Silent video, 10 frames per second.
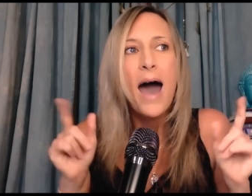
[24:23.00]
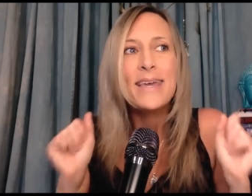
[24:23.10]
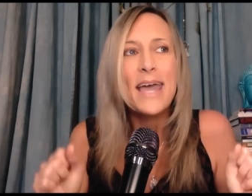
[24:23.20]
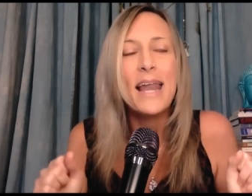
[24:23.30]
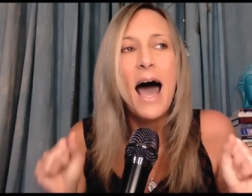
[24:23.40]

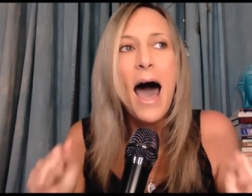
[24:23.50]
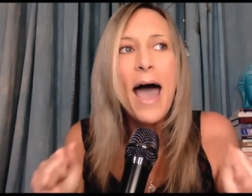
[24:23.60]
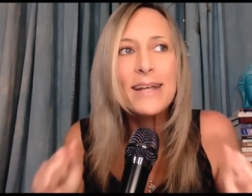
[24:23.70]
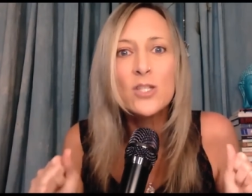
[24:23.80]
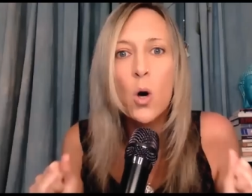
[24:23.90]
Again,
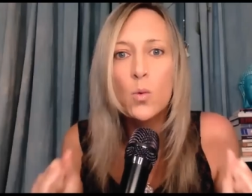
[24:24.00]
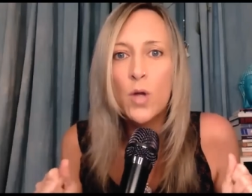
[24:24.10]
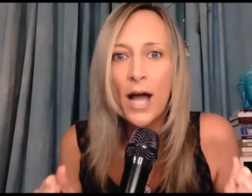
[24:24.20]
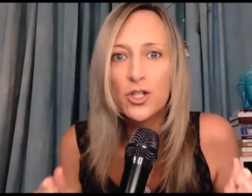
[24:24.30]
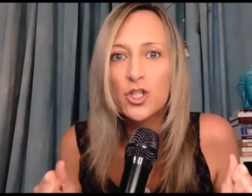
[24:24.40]
I
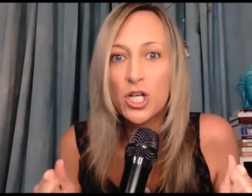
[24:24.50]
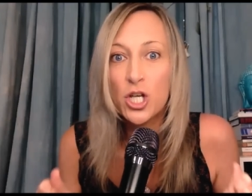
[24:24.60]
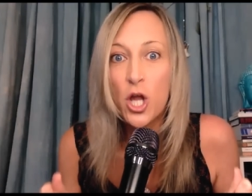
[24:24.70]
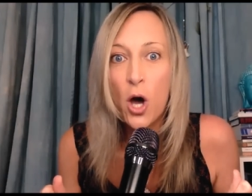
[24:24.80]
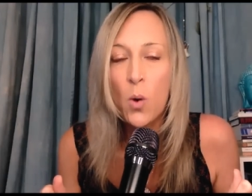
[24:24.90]
don't actually
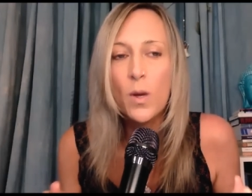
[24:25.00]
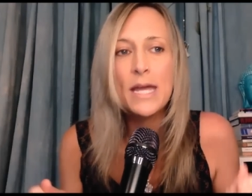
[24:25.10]
know.